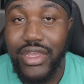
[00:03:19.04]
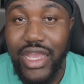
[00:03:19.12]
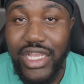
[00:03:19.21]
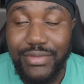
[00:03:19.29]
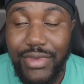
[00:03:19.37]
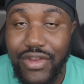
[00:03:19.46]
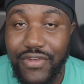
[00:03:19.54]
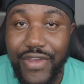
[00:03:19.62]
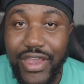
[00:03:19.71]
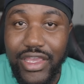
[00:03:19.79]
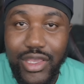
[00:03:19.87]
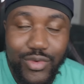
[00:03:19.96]
As a matter of
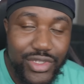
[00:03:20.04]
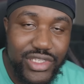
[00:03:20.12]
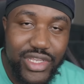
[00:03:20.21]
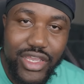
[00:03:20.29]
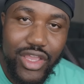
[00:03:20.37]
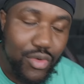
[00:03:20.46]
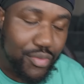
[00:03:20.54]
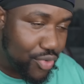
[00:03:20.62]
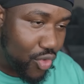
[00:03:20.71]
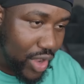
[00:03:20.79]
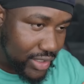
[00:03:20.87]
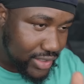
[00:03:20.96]
fact, he would say, yo,
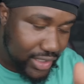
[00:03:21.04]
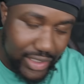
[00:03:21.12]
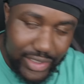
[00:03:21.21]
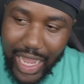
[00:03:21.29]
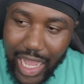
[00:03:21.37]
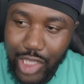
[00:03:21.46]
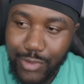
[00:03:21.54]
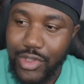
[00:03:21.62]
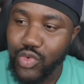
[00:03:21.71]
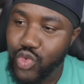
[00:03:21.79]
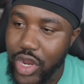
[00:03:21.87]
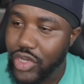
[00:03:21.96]
point to the
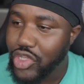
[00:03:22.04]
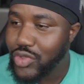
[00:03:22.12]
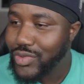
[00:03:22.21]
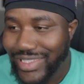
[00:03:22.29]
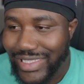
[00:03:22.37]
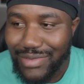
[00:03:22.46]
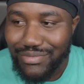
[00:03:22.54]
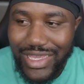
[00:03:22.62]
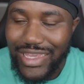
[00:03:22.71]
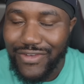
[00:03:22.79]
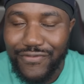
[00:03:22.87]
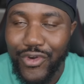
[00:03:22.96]
document. Where do you see
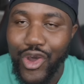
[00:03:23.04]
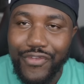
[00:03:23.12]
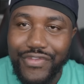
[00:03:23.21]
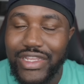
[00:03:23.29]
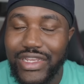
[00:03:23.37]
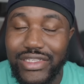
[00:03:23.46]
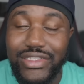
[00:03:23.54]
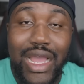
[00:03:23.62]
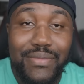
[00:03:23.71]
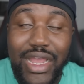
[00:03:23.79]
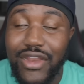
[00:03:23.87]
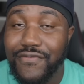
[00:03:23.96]
me involved in this?
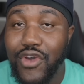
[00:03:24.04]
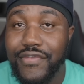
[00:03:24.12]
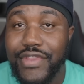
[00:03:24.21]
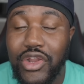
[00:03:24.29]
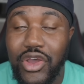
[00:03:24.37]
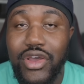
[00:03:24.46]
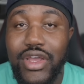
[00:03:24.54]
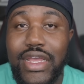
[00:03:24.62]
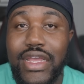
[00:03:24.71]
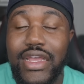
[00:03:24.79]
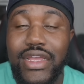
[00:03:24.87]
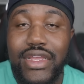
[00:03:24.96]
I'm not involved at all.
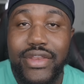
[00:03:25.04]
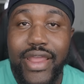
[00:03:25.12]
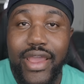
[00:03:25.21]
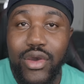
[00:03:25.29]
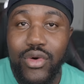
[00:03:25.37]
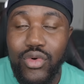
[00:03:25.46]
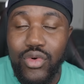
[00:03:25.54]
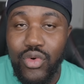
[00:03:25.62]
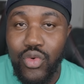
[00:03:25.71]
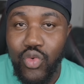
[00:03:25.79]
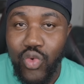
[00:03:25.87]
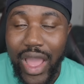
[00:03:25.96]
Now,
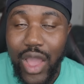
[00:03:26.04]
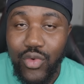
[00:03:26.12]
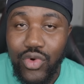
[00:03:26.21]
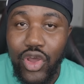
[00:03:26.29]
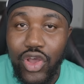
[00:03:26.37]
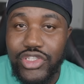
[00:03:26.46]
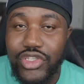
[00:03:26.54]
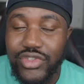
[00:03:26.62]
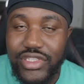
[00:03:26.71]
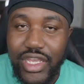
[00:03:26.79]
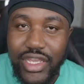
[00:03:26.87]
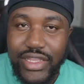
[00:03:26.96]
Wack would also
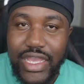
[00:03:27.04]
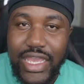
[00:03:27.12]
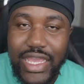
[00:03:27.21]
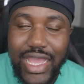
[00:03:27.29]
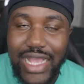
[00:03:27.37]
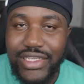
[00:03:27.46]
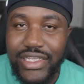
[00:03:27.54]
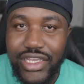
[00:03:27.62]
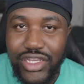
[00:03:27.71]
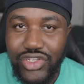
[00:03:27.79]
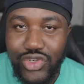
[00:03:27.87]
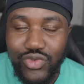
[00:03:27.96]
say that he has an
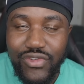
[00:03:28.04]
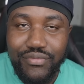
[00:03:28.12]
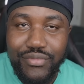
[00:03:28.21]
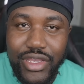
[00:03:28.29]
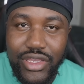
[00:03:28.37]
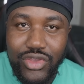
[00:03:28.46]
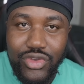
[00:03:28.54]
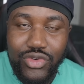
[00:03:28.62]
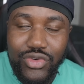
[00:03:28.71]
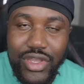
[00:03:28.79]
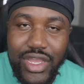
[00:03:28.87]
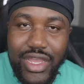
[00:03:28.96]
issue with Big
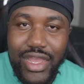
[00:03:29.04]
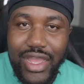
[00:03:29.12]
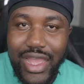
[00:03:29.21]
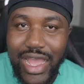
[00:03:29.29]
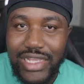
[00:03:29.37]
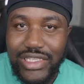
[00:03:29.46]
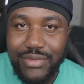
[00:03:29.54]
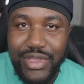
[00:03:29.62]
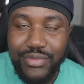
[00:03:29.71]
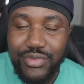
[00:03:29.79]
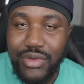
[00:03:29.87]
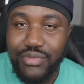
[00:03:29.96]
U asking
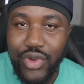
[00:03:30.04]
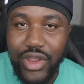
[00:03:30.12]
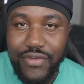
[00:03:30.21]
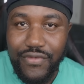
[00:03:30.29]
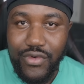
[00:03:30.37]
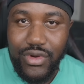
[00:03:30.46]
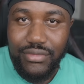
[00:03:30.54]
people to pray for